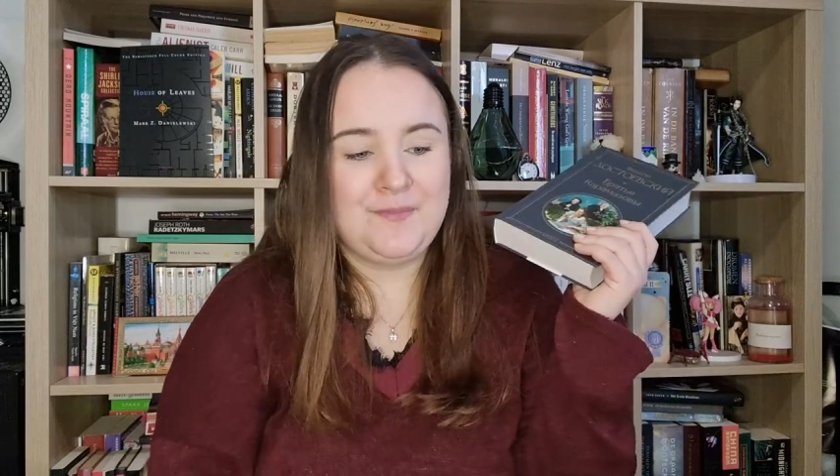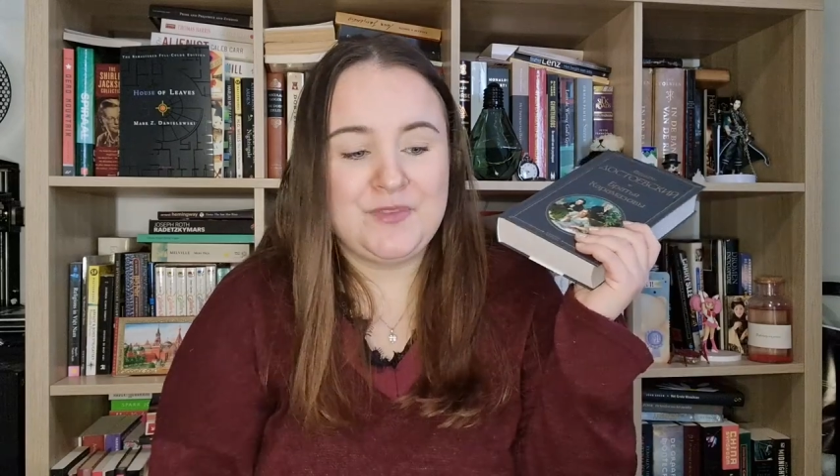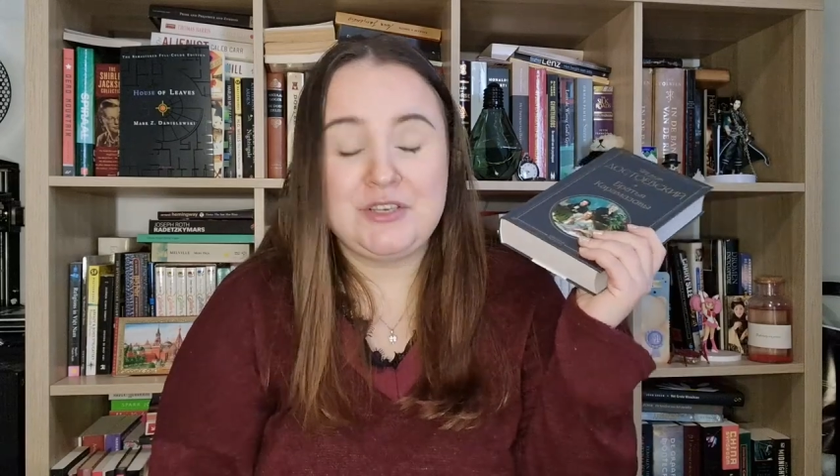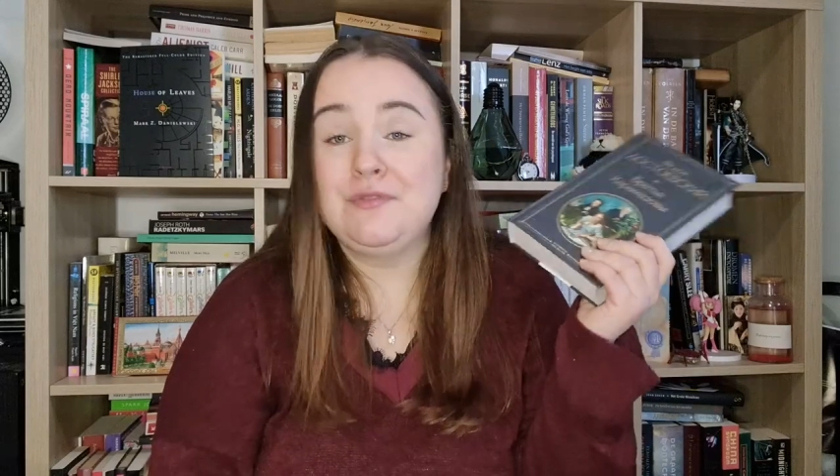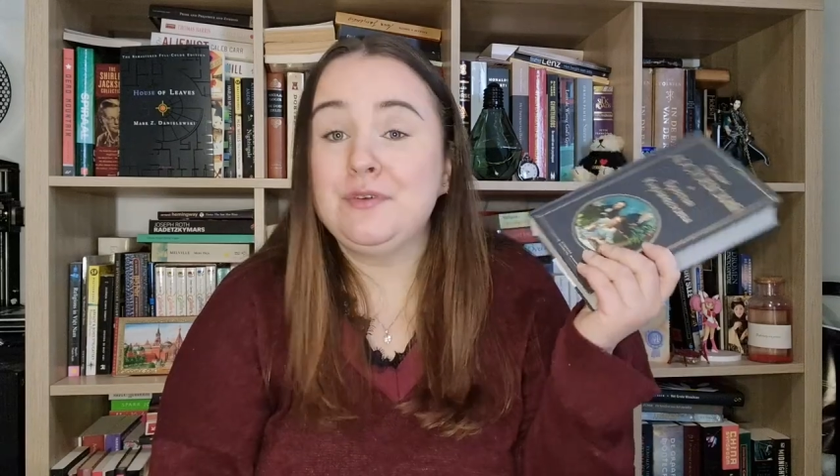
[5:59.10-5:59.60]

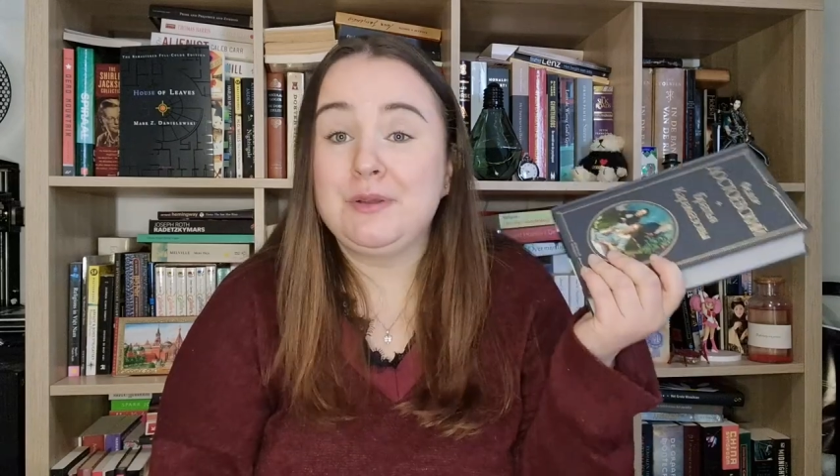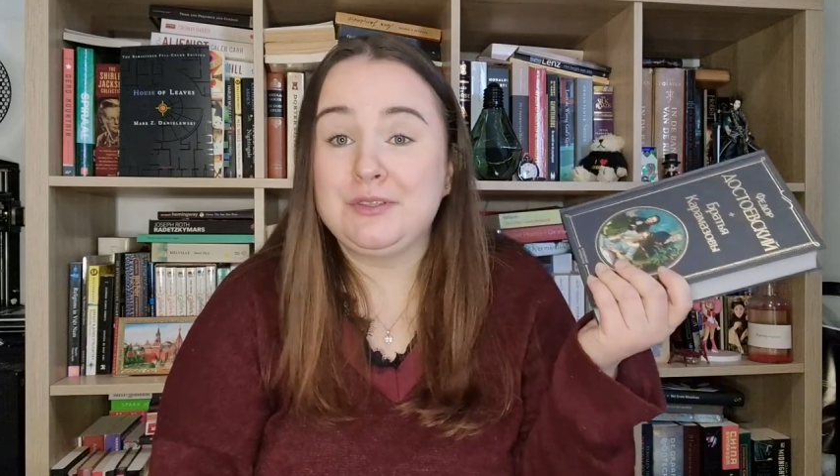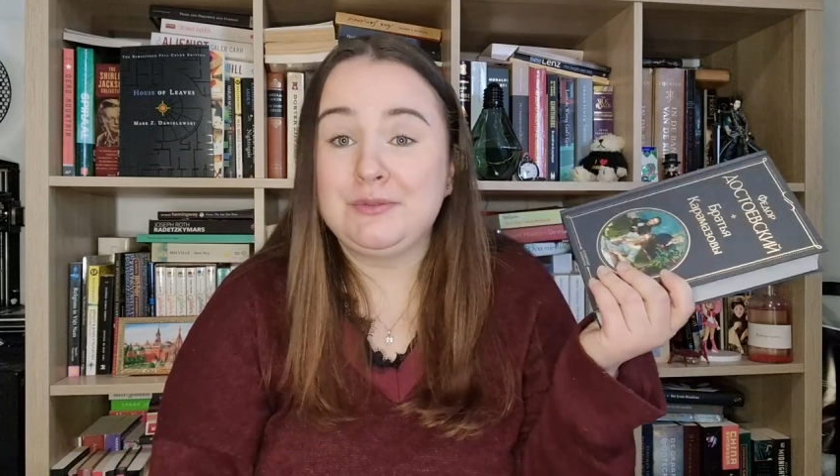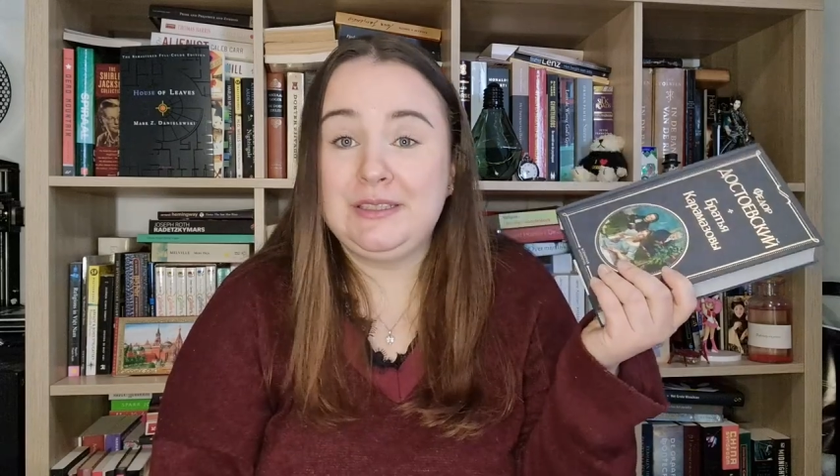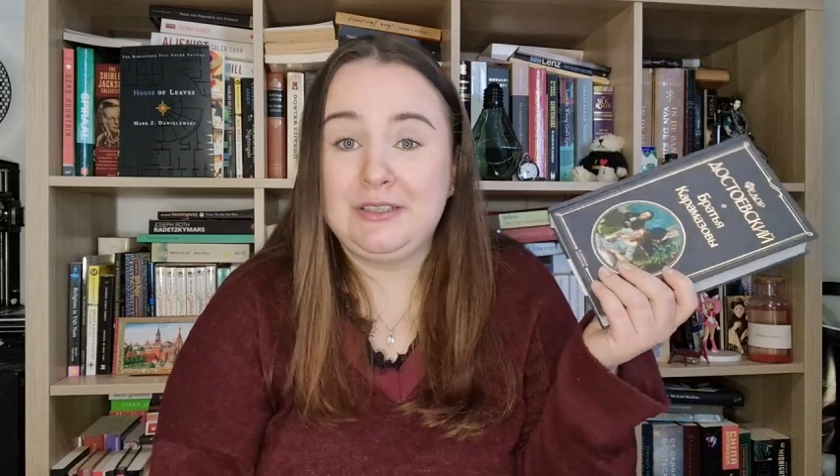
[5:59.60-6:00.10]
So if you want
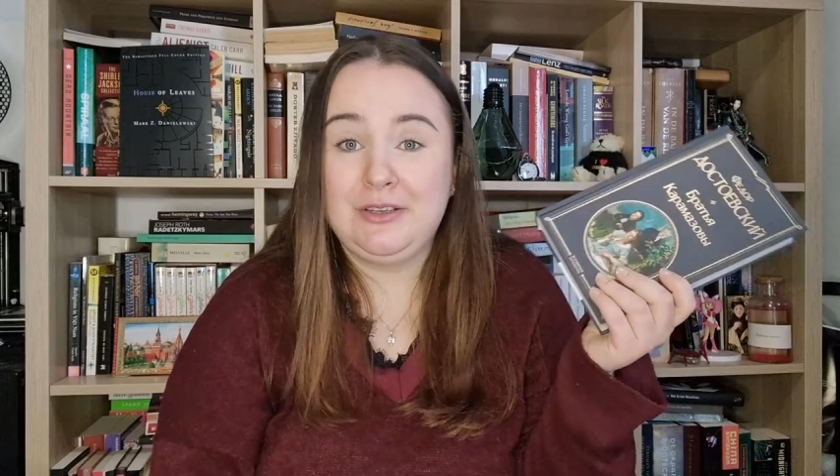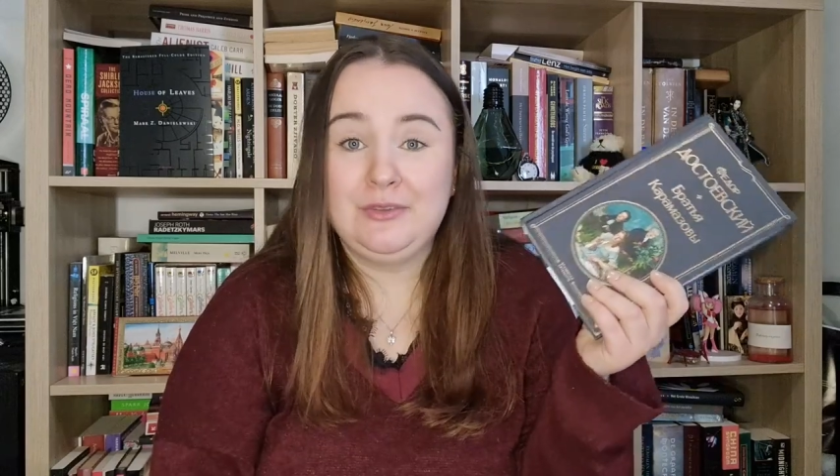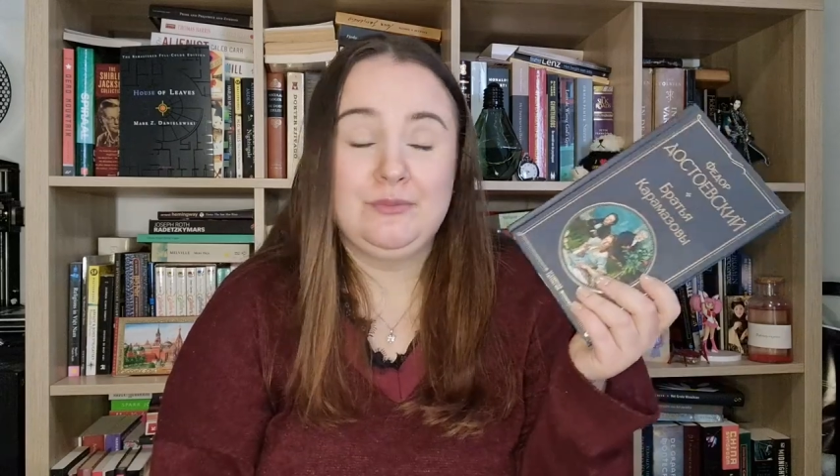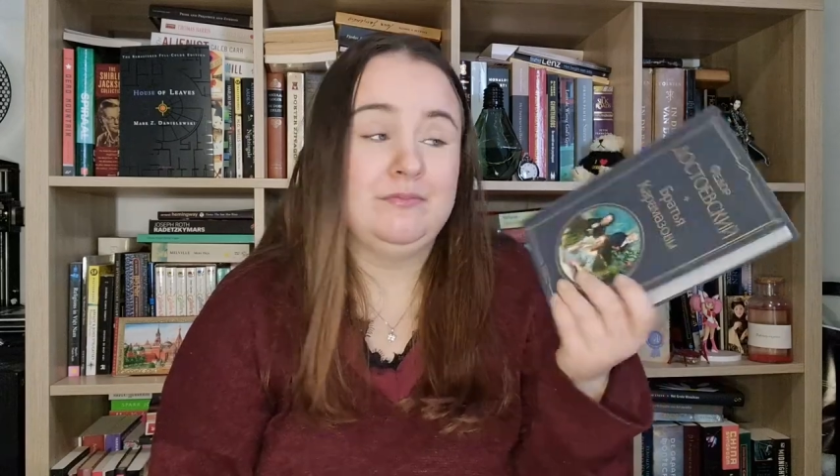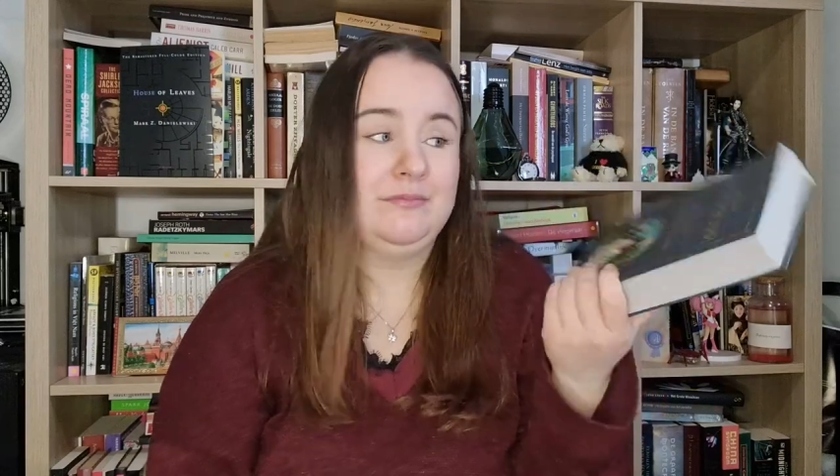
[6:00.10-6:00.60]
to read
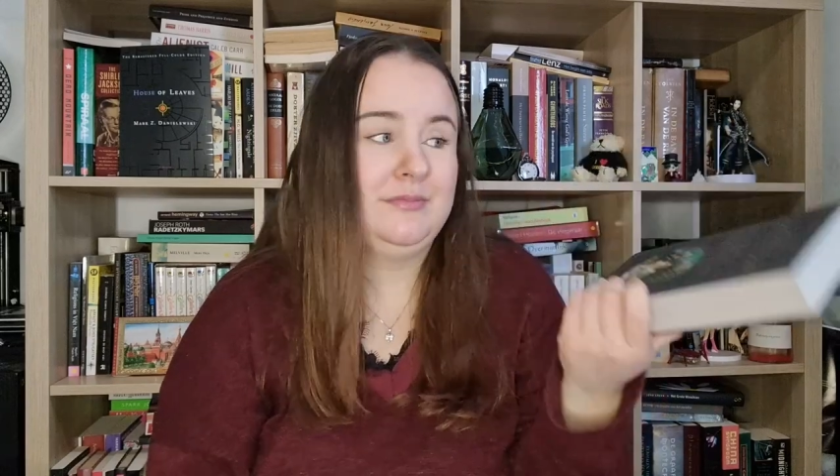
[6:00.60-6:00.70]
along